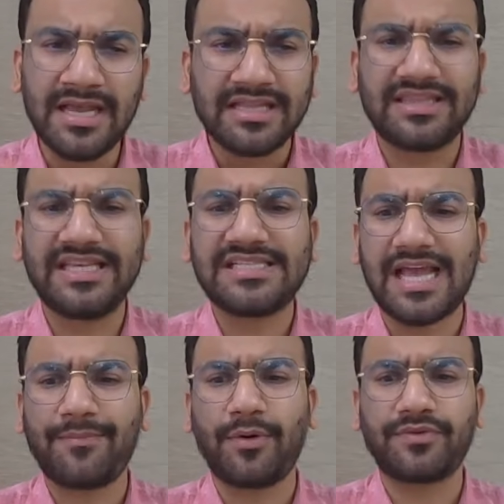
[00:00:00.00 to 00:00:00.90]
These
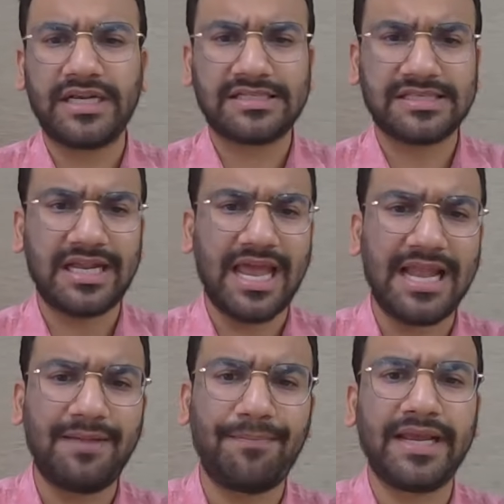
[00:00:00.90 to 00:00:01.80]
type of tricks are
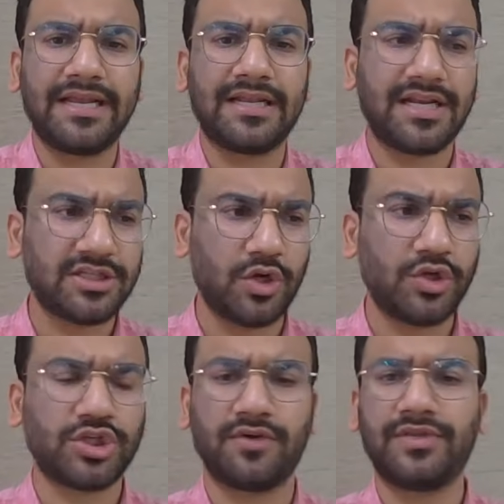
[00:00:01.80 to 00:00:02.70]
helping in the
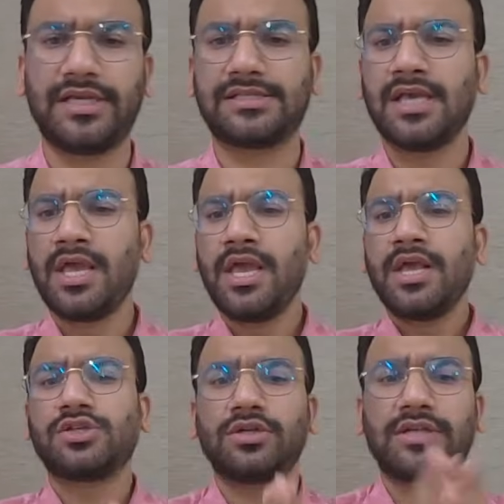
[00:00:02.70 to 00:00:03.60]
resolution of this.
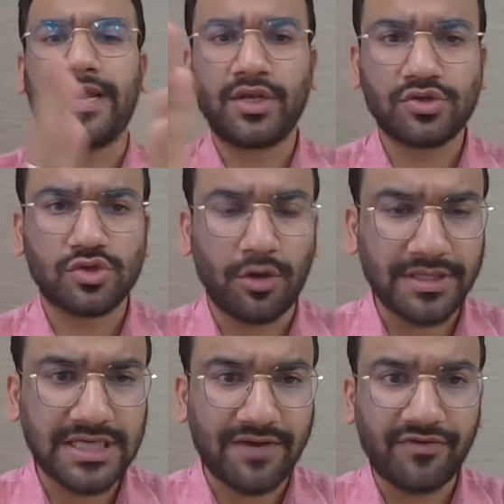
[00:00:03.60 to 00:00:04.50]
So thank you so
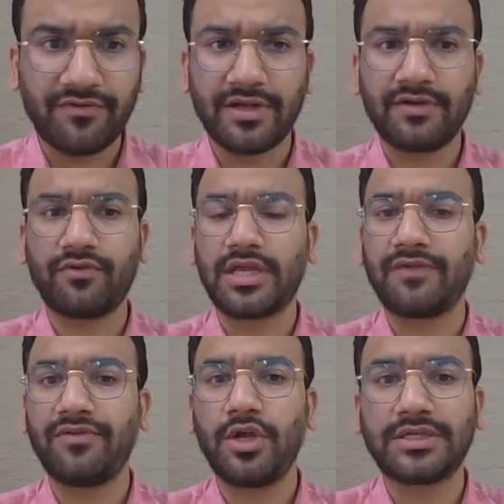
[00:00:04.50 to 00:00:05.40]
much everyone for
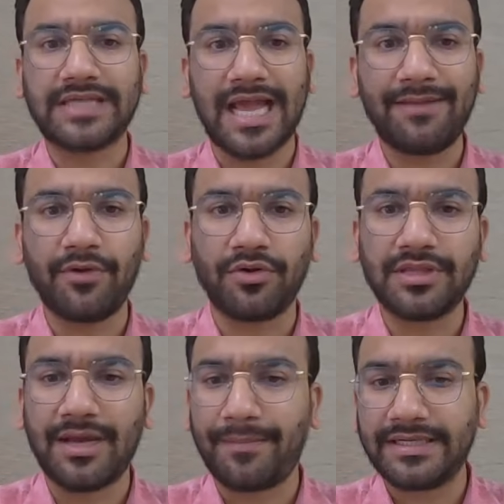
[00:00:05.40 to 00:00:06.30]
giving your time on
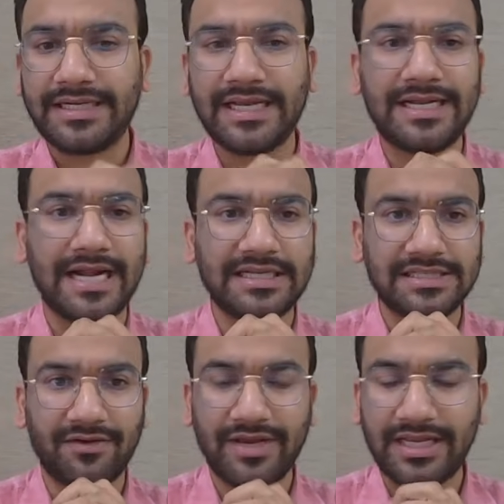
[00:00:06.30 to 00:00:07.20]
the Monday. That is
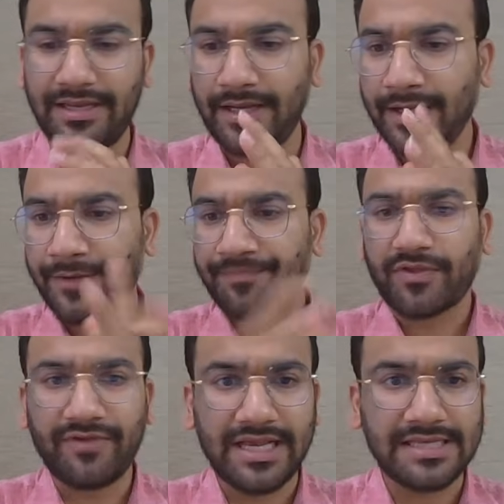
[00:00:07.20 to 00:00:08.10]
a very,
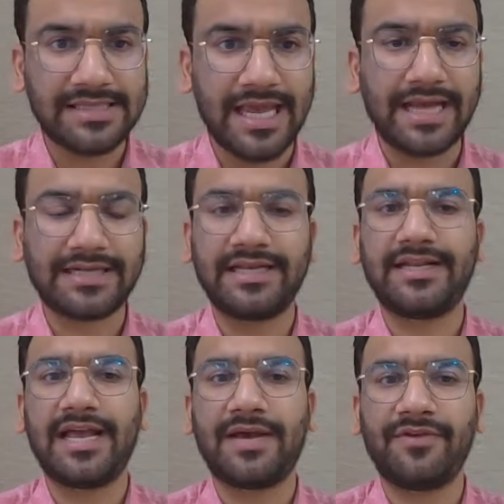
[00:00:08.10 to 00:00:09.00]
we can say, hectic
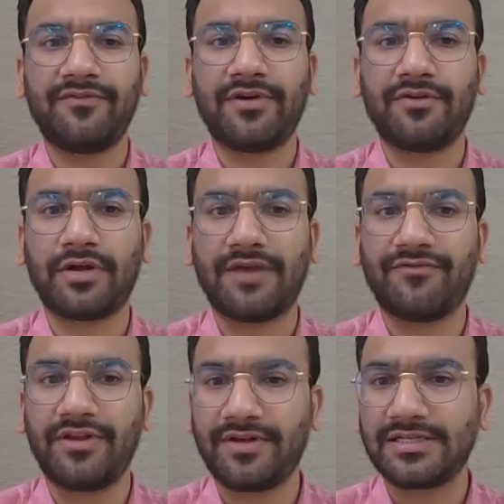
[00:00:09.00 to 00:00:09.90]
day for
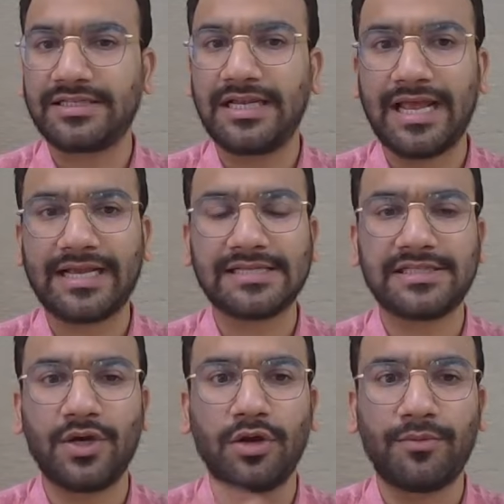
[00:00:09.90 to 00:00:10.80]
everyone. Still I can
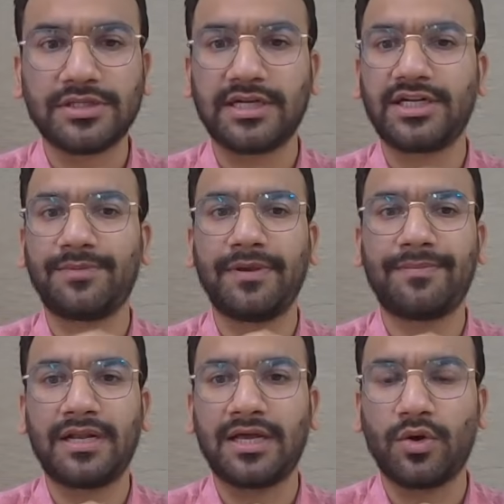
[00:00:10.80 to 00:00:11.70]
see almost 100
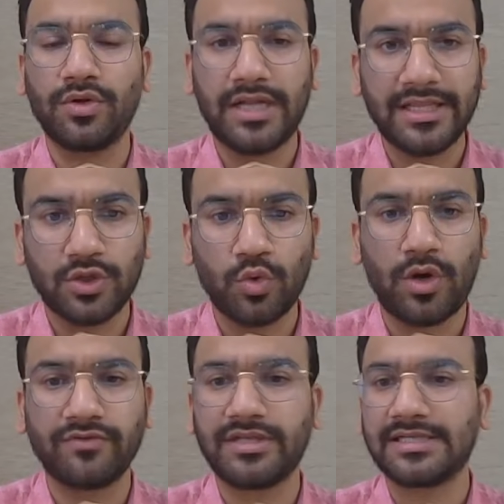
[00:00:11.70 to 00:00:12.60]
people are online
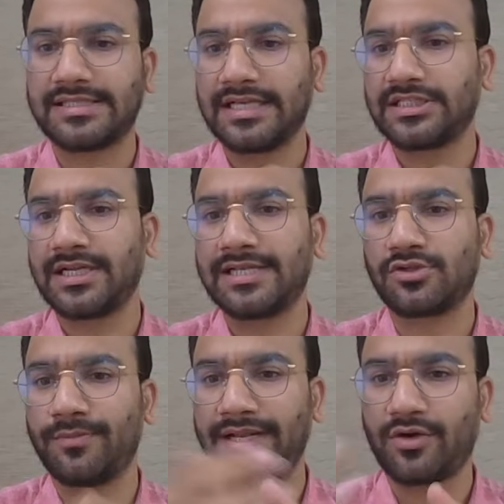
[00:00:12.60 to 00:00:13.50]
throughout the session, and
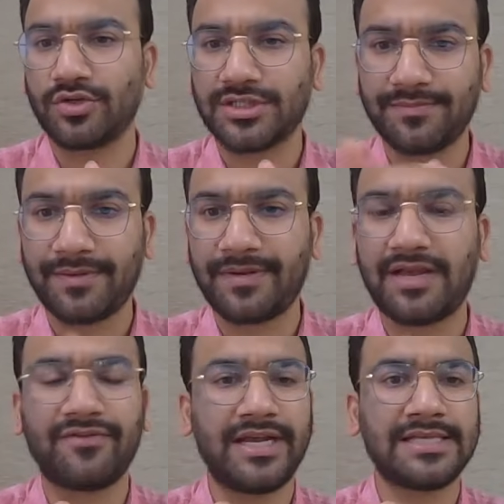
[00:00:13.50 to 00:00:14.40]
so many questions people
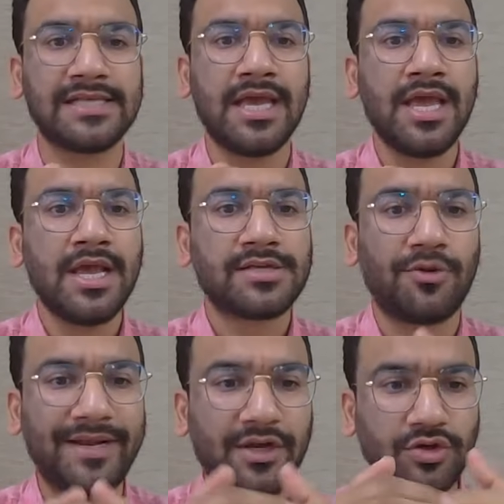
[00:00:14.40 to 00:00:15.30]
have raised, so
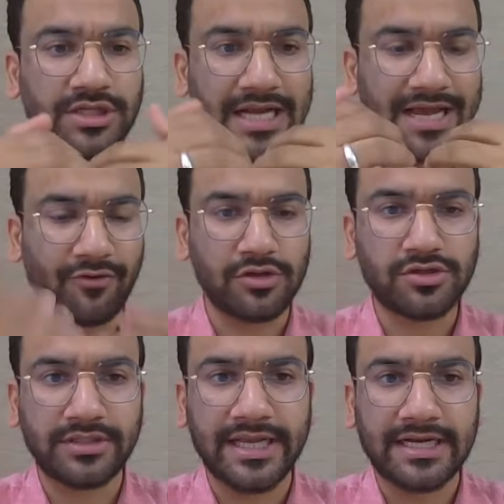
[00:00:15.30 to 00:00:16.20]
many questions I have also
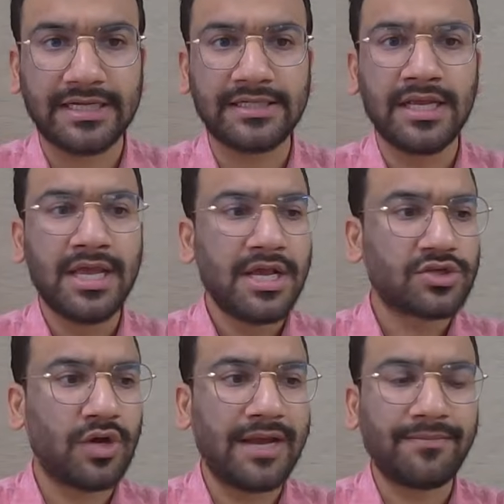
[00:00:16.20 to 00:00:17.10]
taken.
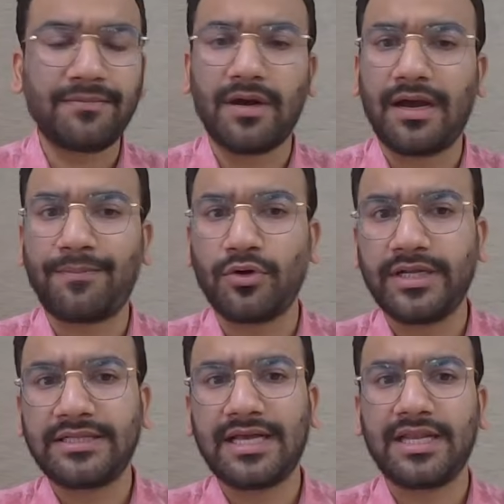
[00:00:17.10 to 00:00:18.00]
So I'm
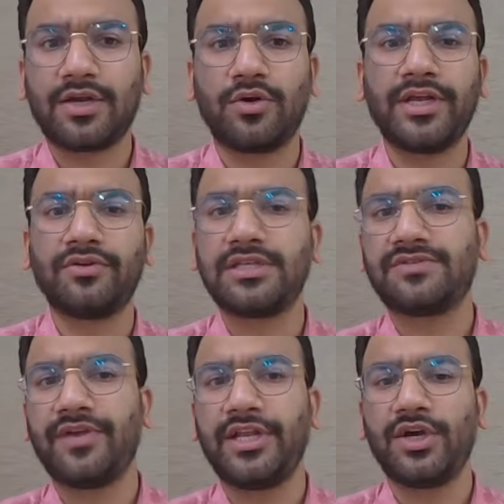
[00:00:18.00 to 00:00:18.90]
uploading the recording of this
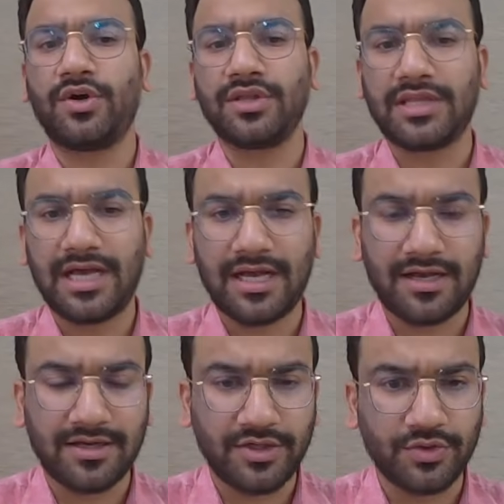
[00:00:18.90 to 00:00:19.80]
video on
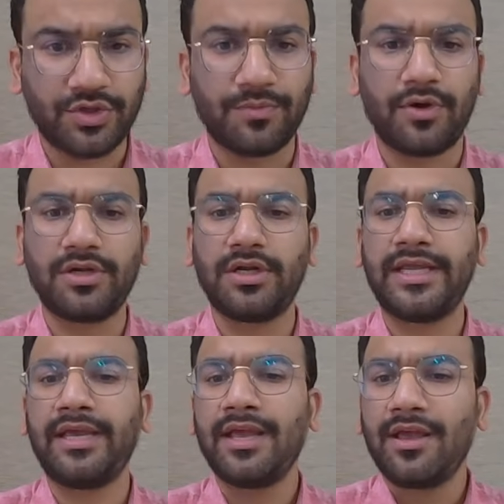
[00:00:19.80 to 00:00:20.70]
the YouTube
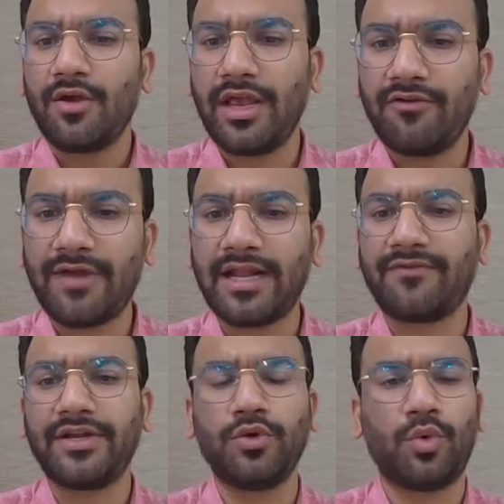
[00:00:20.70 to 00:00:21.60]
only.
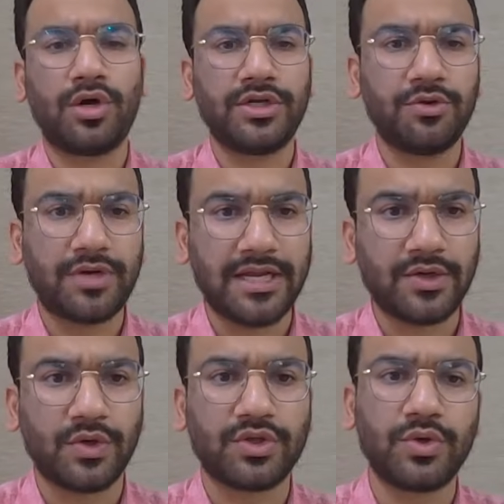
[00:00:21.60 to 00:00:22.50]
Whenever you want, you can
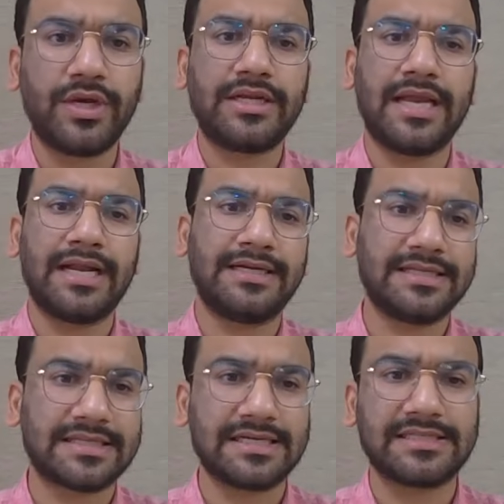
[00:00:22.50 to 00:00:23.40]
go through it and
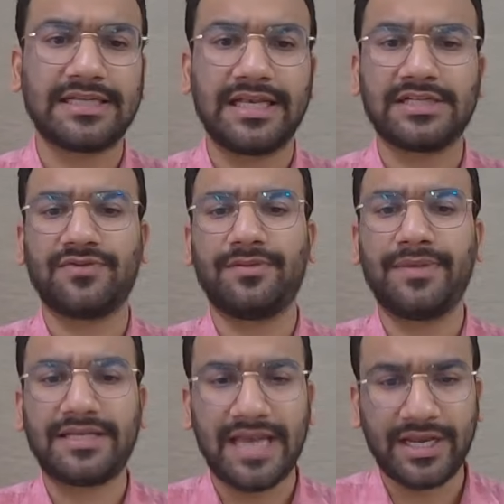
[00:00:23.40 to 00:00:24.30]
discuss the things with me.
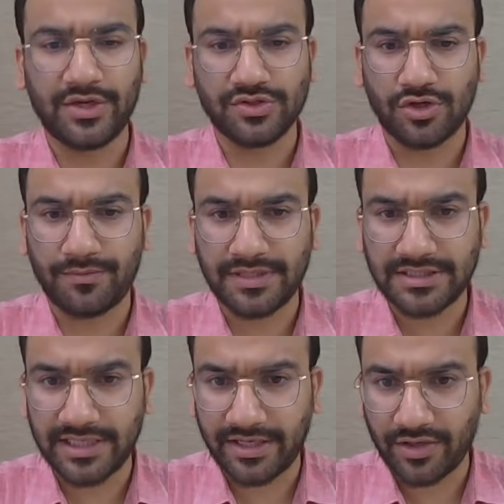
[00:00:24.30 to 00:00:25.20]
Thank you so much.
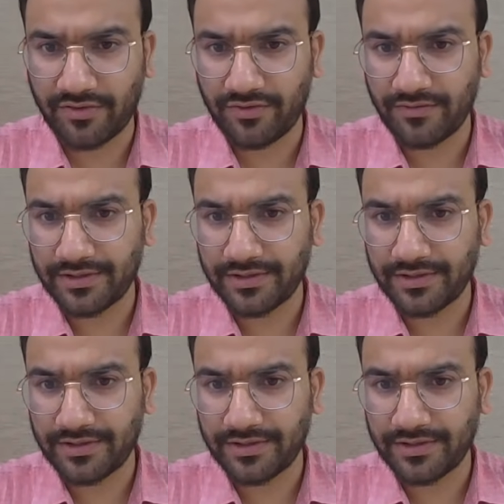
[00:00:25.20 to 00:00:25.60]
Thank you everyone.